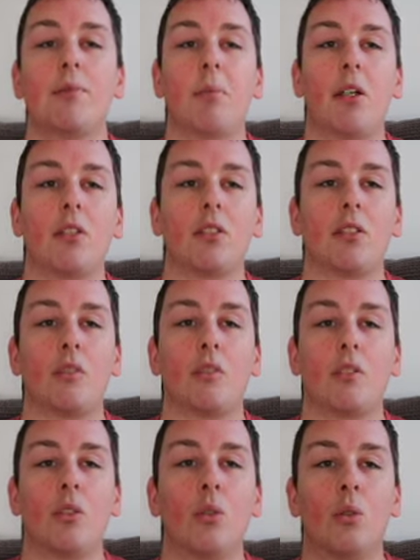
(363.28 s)
of bottles
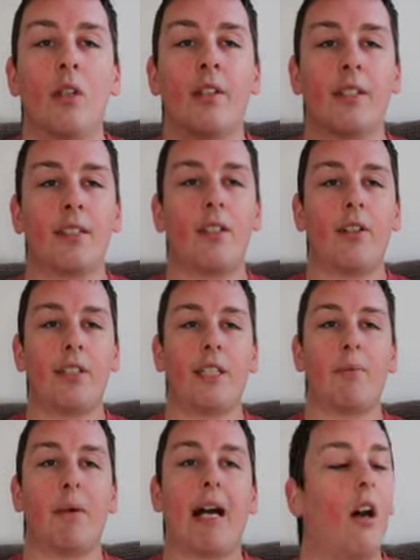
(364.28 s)
all on the side of
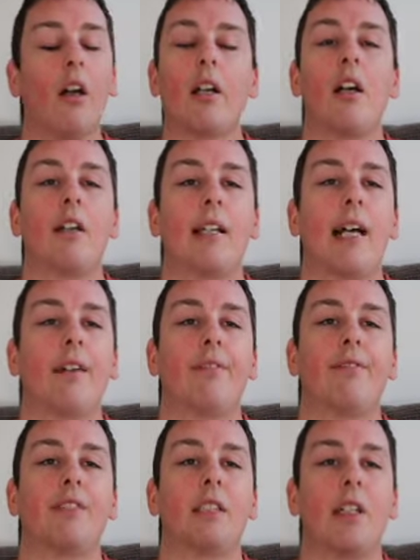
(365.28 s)
your bath. I can't have
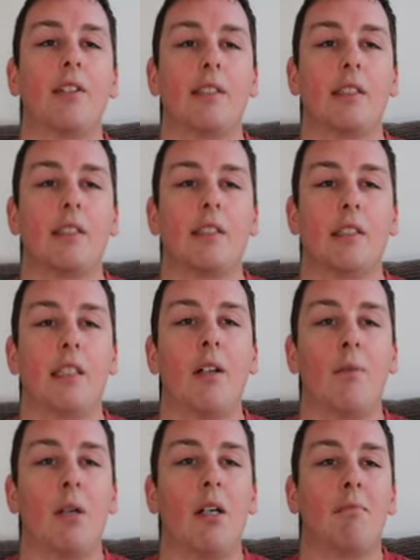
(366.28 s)
sides on
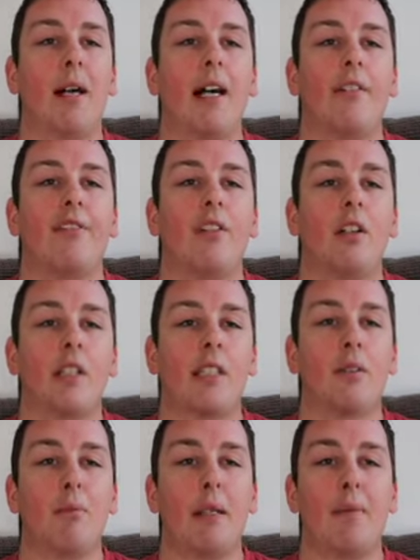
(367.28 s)
my bath like
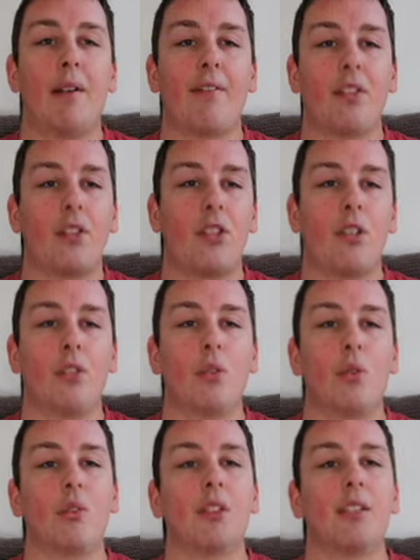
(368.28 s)
some people have the two
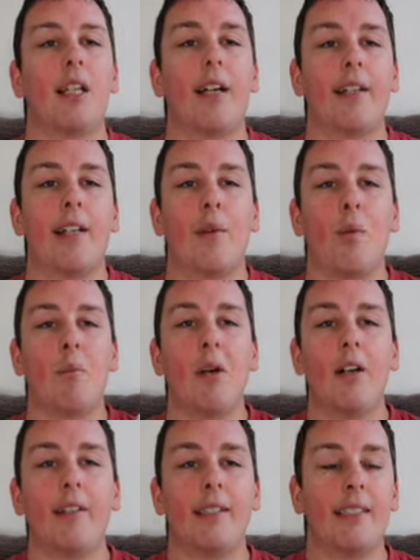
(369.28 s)
corners, don't they? Well,
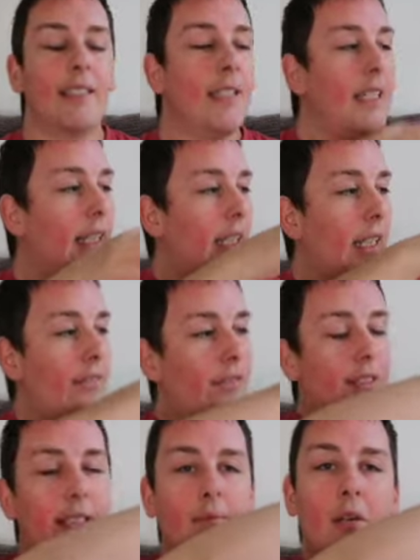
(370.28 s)
mine, if you
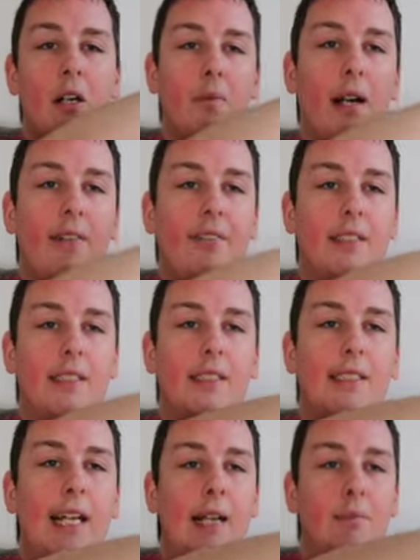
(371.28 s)
see my bath, is the
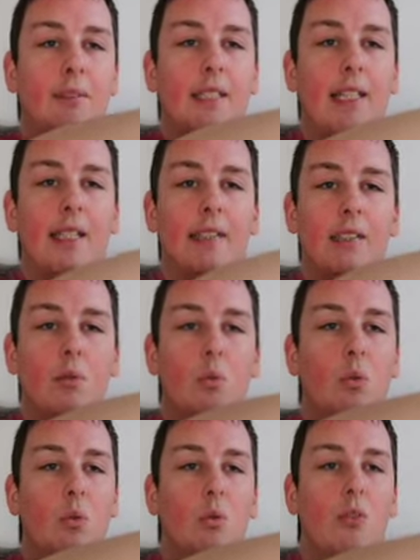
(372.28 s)
taps against the
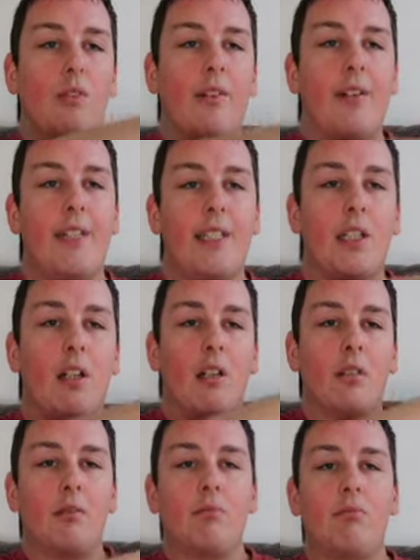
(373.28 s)
wall, so I only got
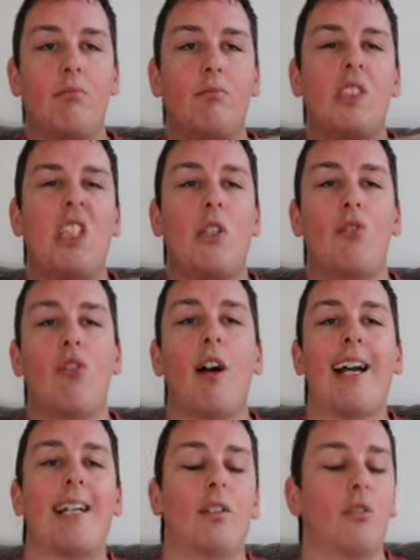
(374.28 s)
two
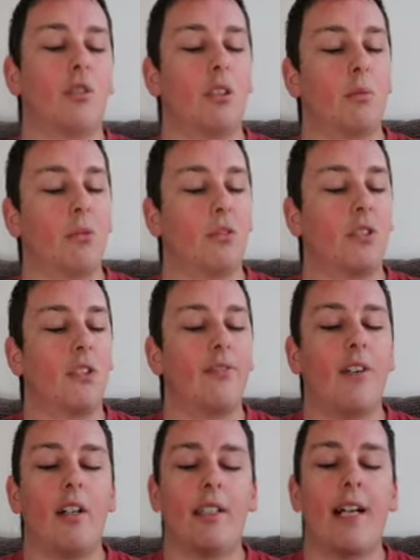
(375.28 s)
triangles to put stuff
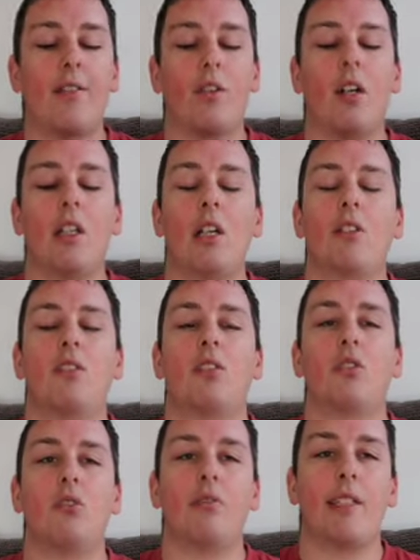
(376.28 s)
on. I haven't got a lot of
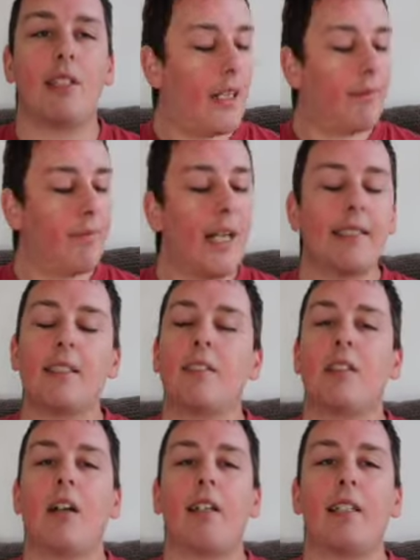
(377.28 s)
storage. But as I
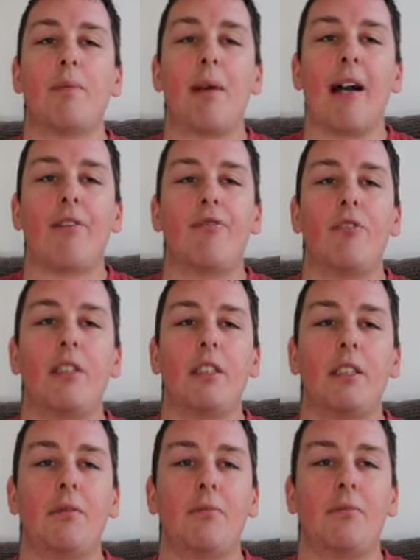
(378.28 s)
started the
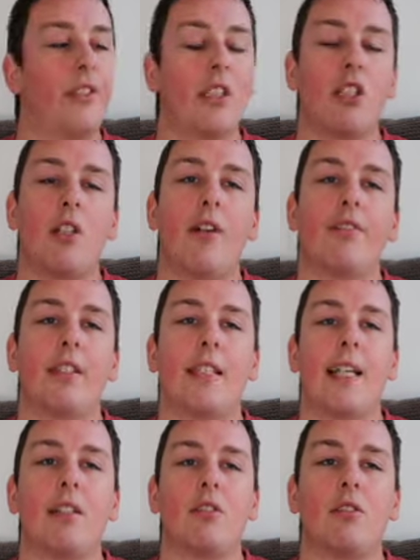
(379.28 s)
bathroom, finishing off the
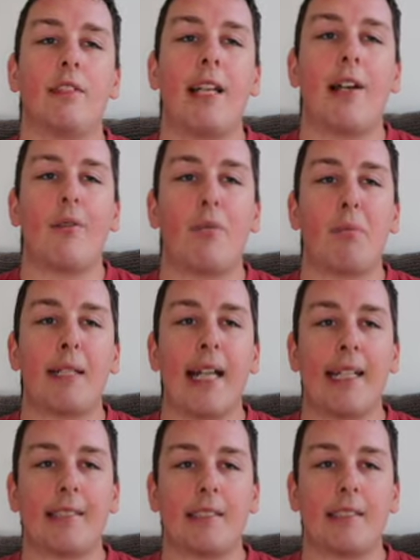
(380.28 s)
decor in there with
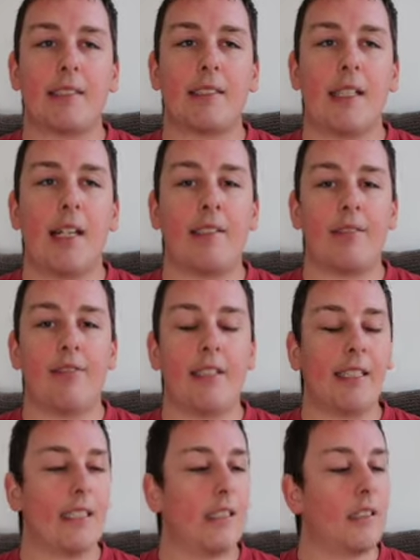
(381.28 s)
plants and
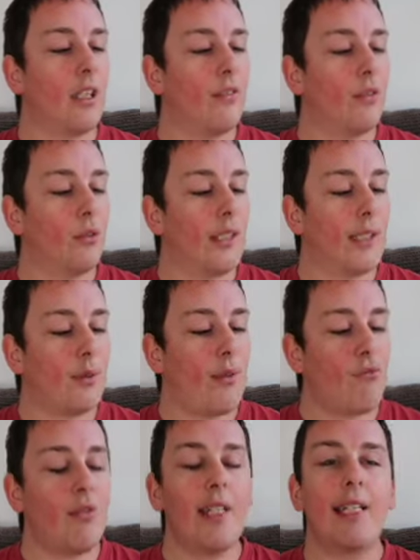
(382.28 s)
things, I thought these
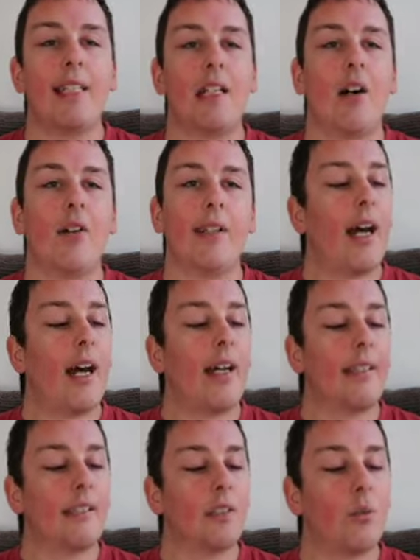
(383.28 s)
went really nice,
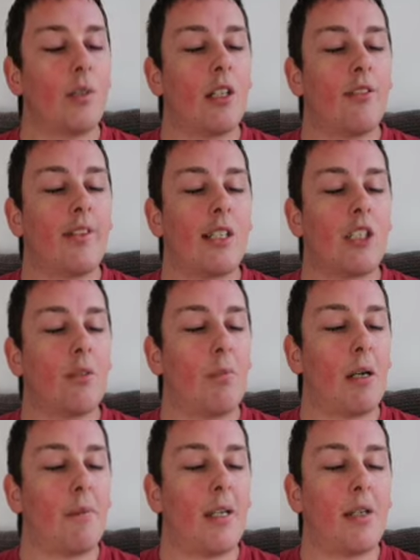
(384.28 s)
and when I eventually
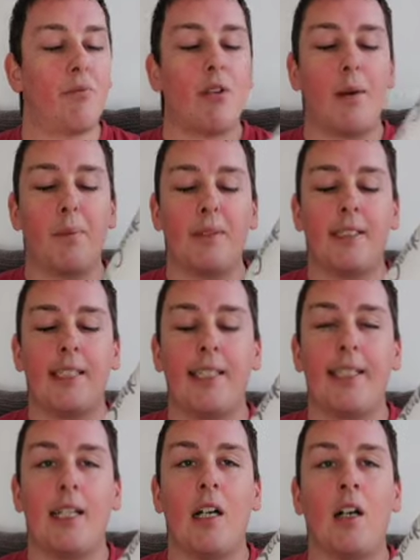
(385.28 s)
buy my own
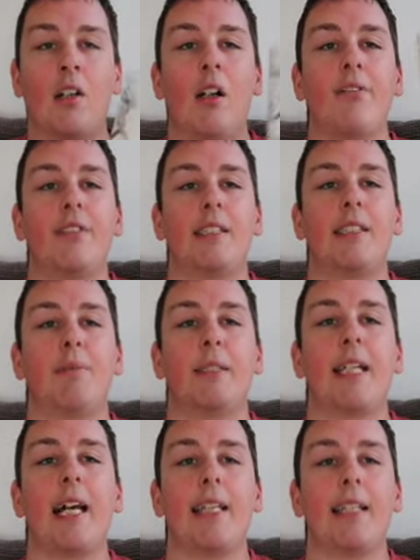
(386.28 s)
property, I'll obviously be
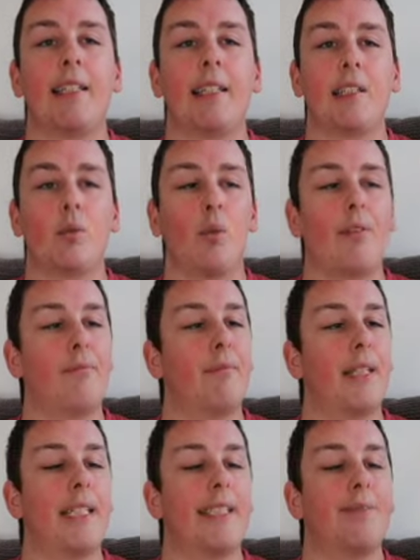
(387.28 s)
taking these with
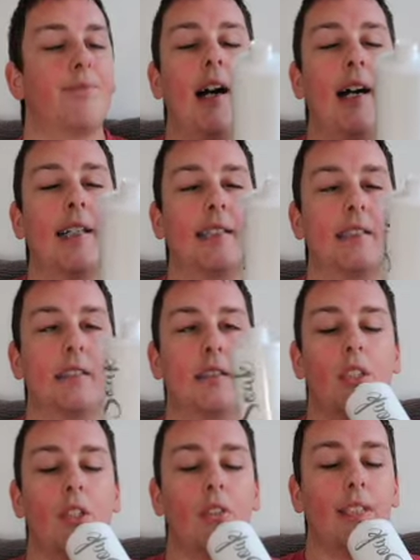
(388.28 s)
me and
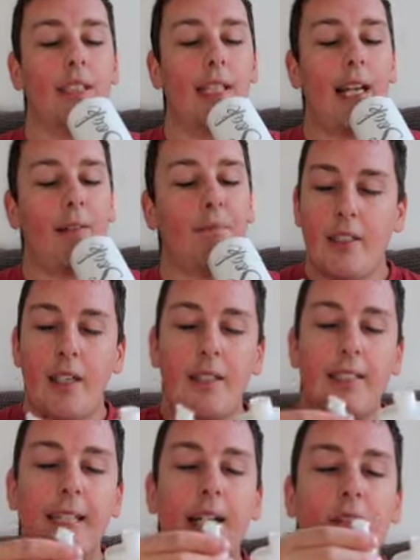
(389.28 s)
using them. The only
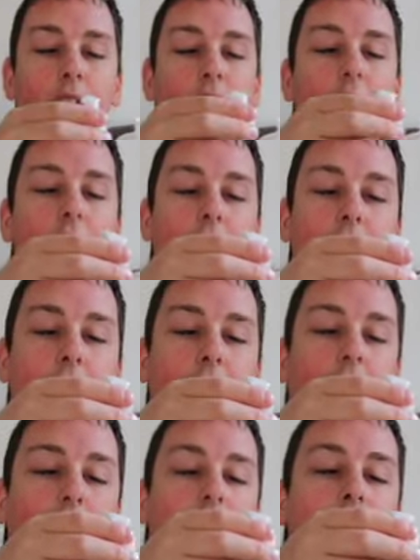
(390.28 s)
downside is,
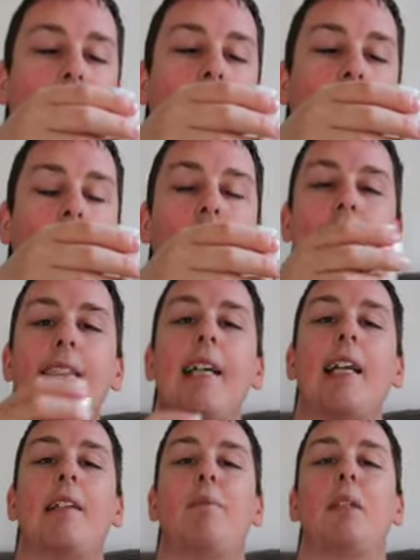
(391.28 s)
I did say to the
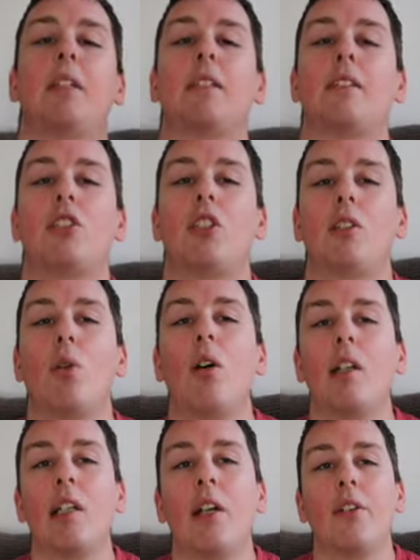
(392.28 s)
seller, because she's
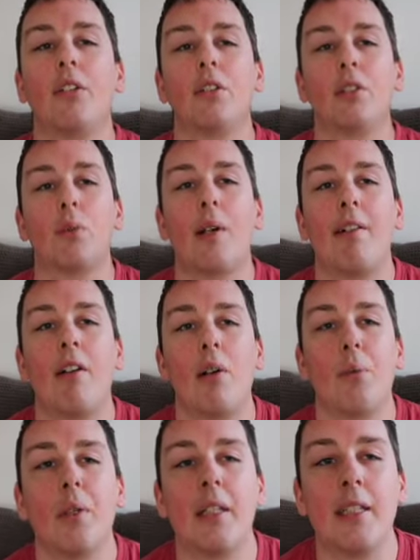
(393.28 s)
quite local to where I
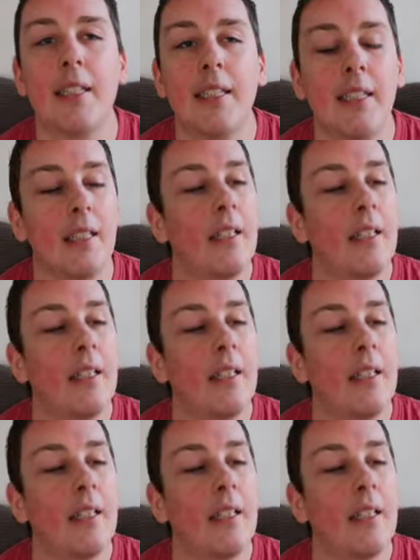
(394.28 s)
work,